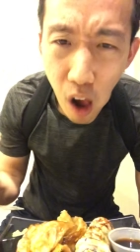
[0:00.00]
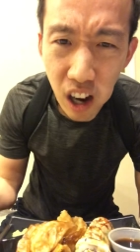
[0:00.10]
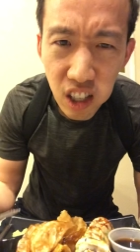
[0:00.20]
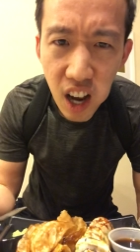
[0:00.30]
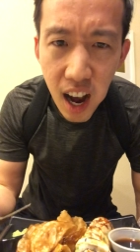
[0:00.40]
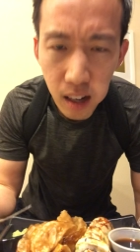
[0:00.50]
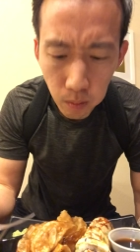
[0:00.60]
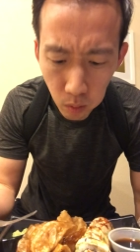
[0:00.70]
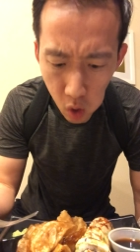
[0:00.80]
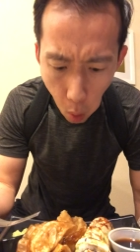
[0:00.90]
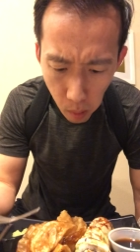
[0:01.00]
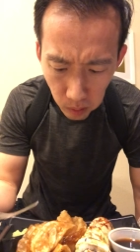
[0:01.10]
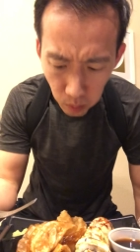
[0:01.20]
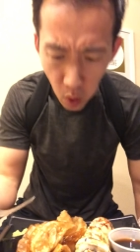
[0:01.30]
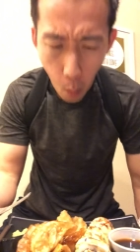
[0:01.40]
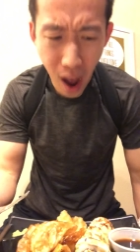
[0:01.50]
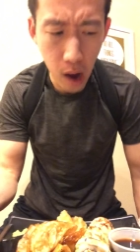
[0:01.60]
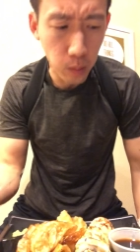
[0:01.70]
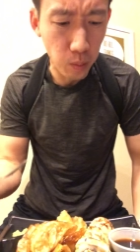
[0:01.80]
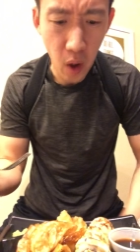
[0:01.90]
it is hot.
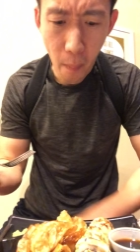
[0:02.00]
Wow.